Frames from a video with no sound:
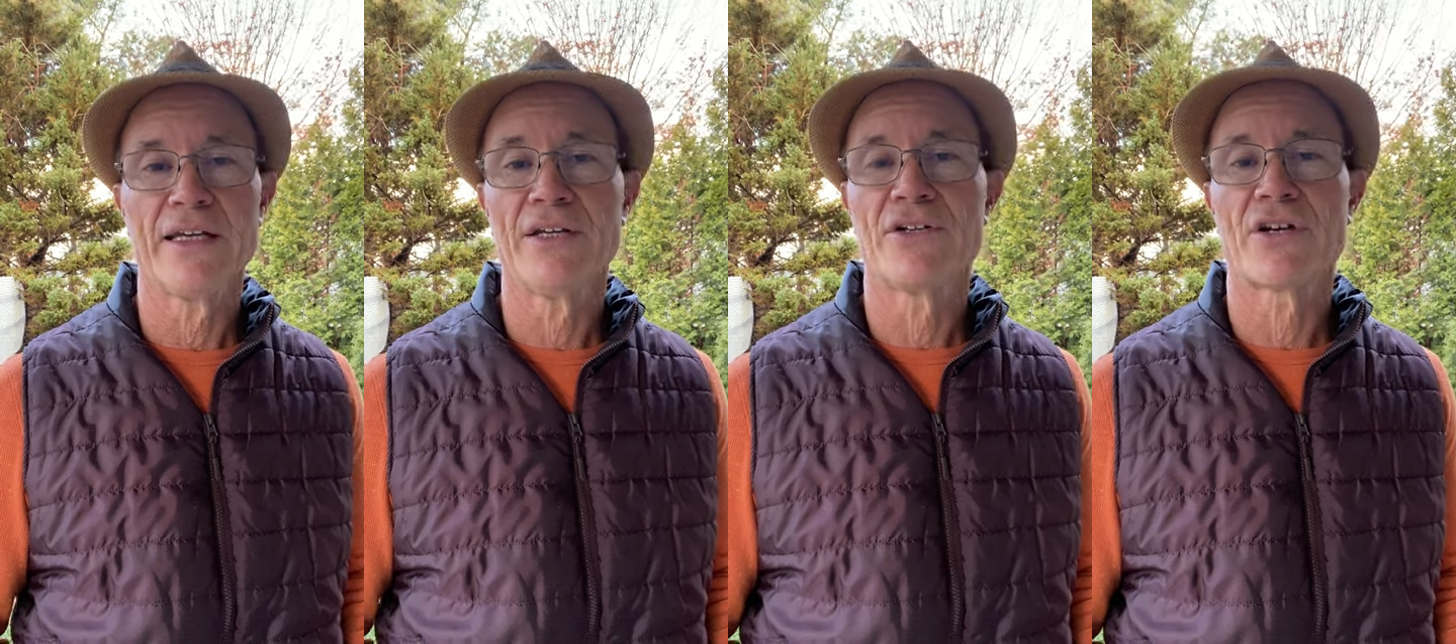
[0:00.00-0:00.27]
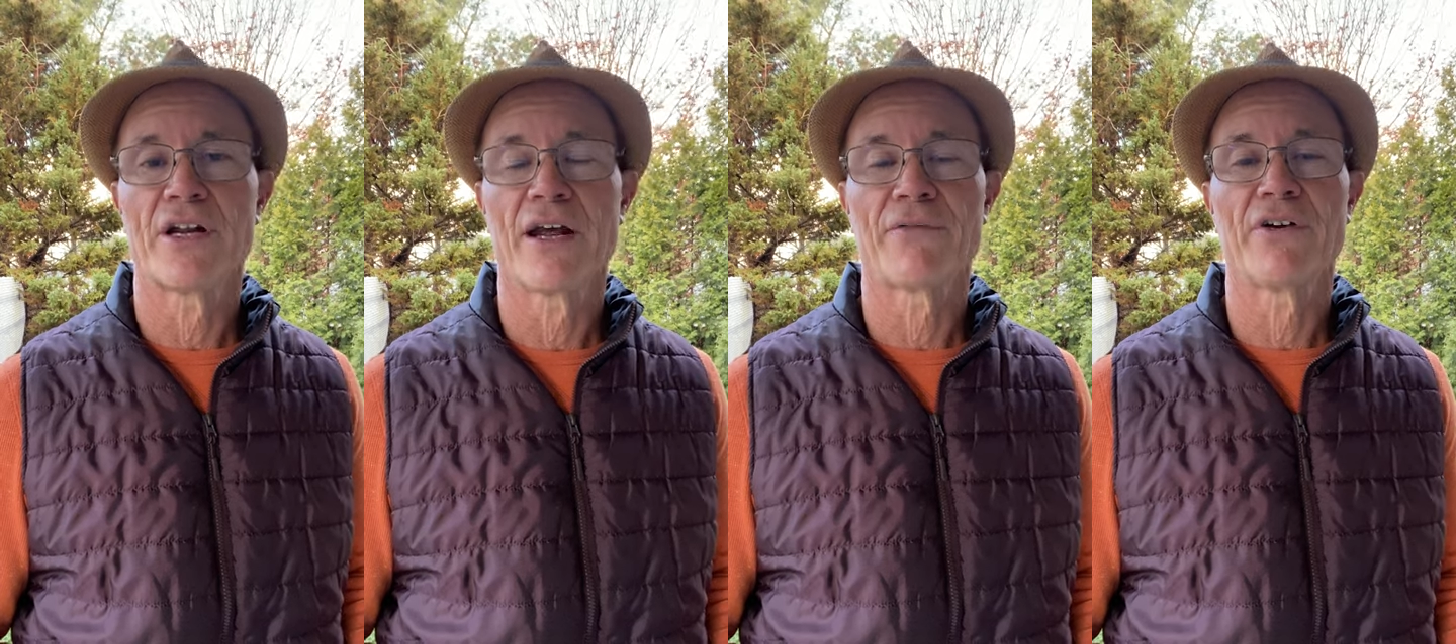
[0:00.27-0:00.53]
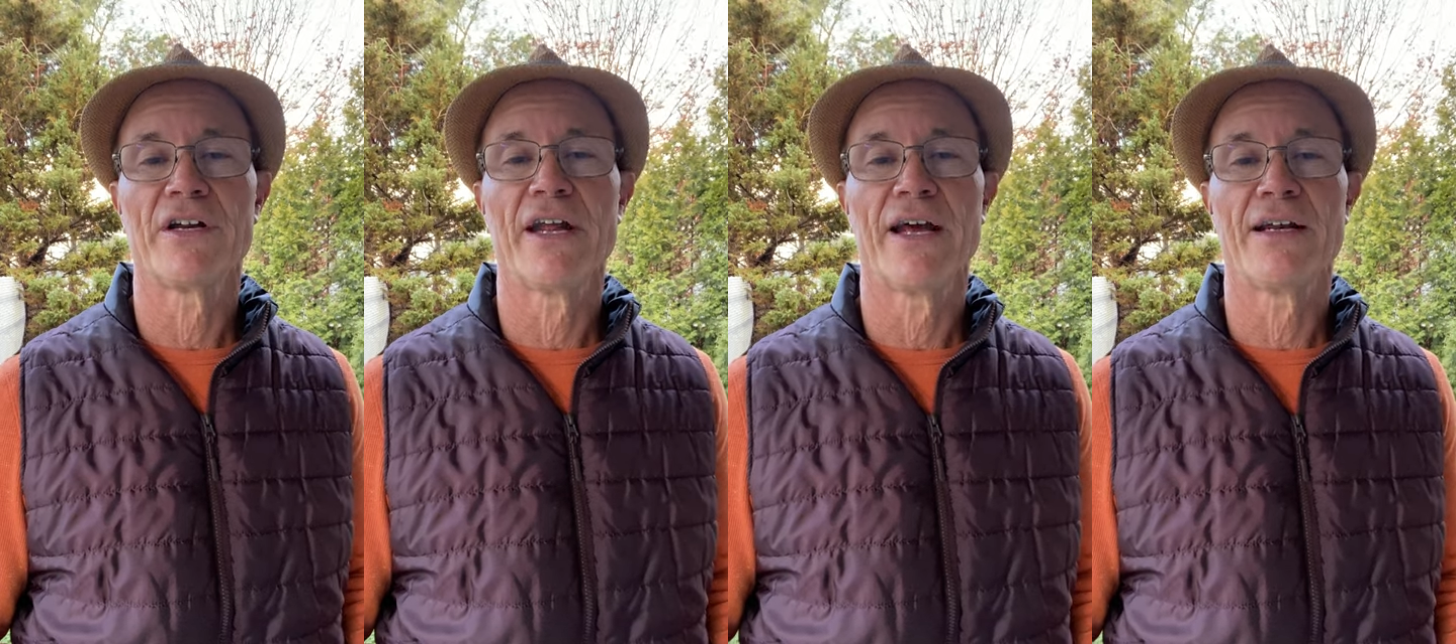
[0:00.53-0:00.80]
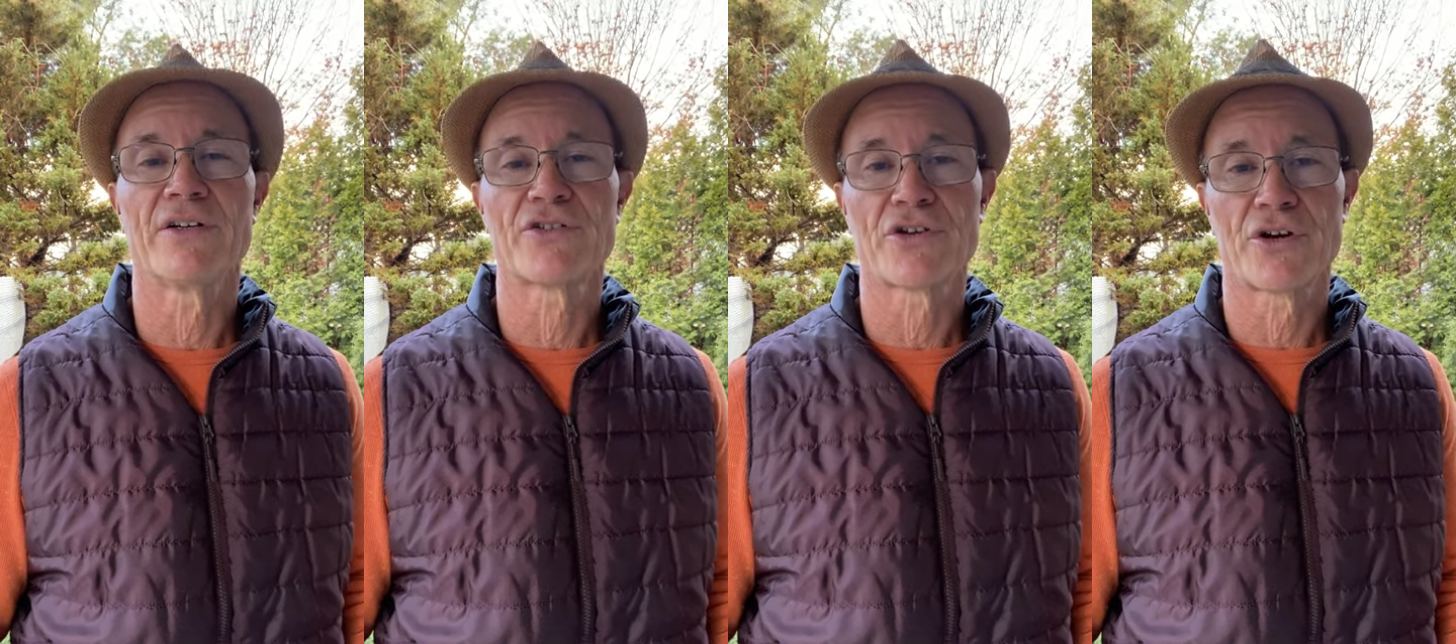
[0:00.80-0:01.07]
each and every day
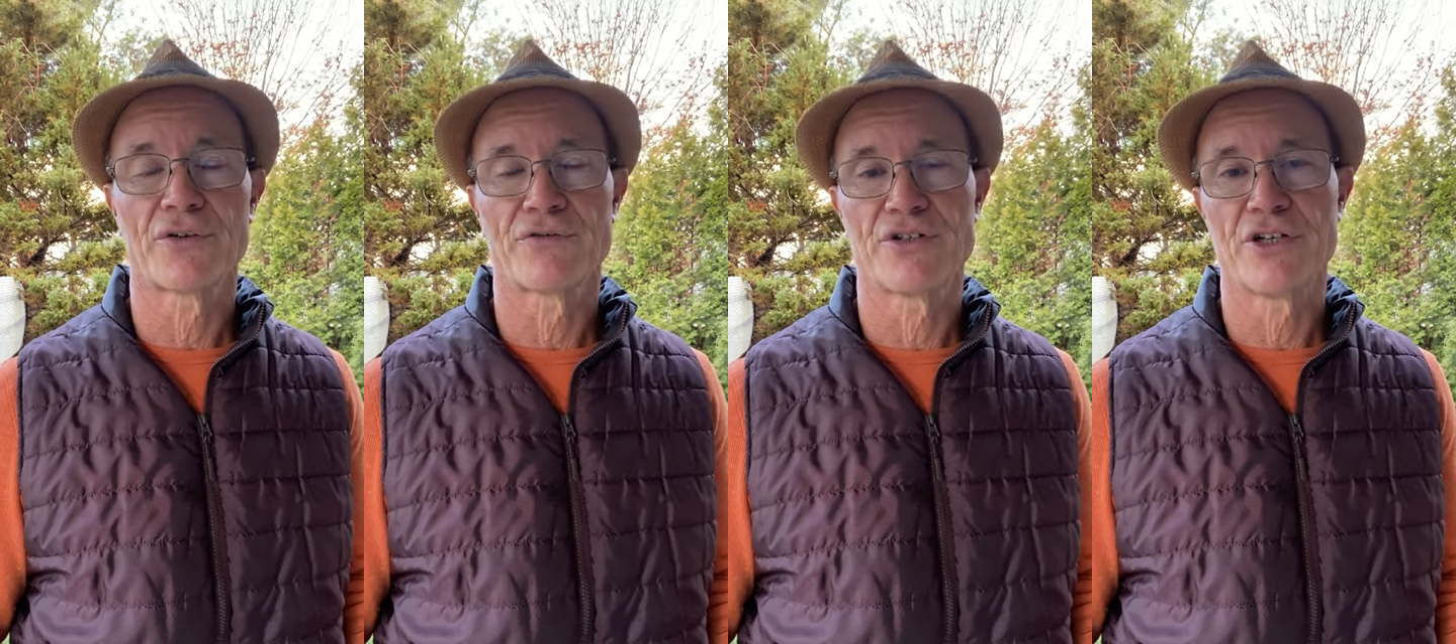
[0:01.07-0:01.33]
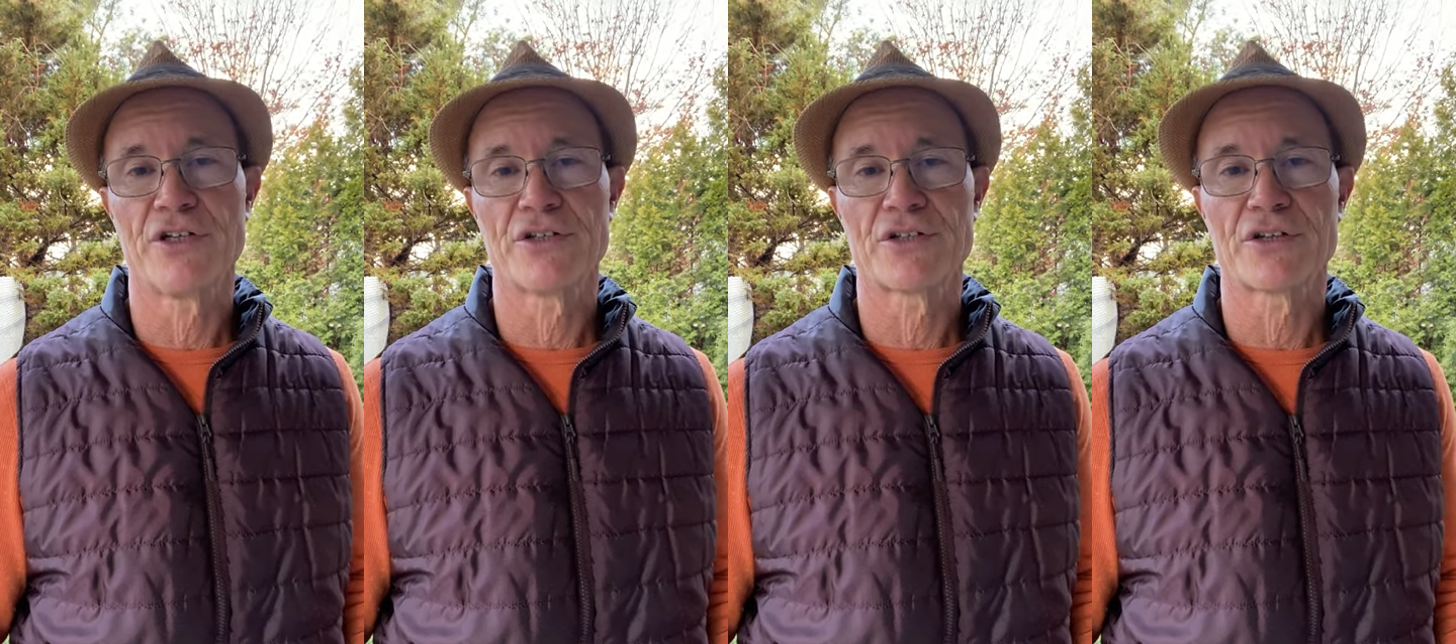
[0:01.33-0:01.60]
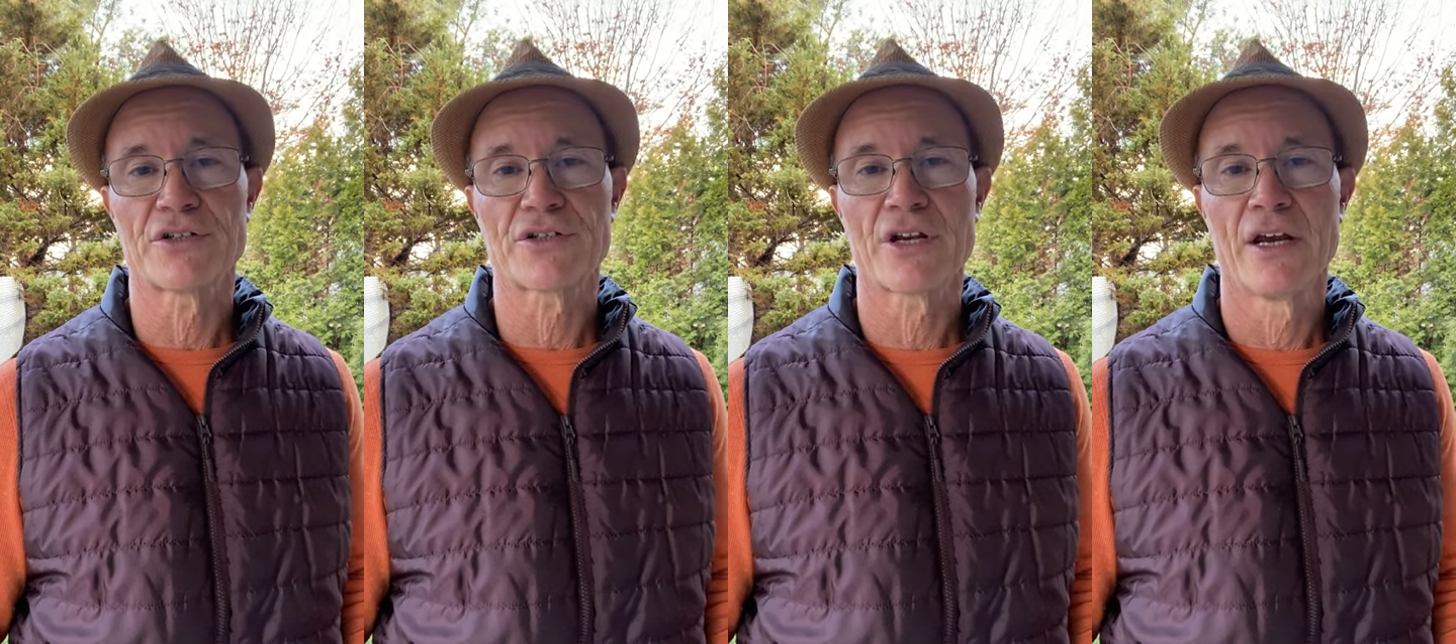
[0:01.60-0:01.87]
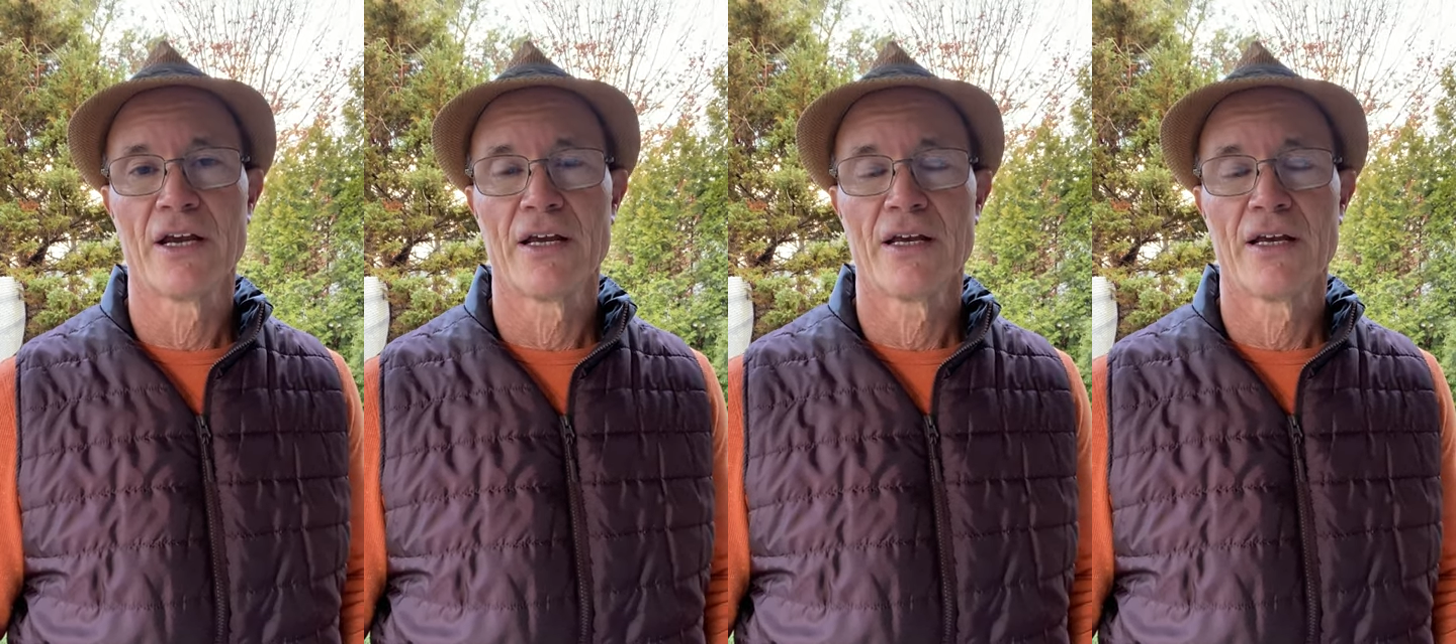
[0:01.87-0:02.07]
to serve Jesus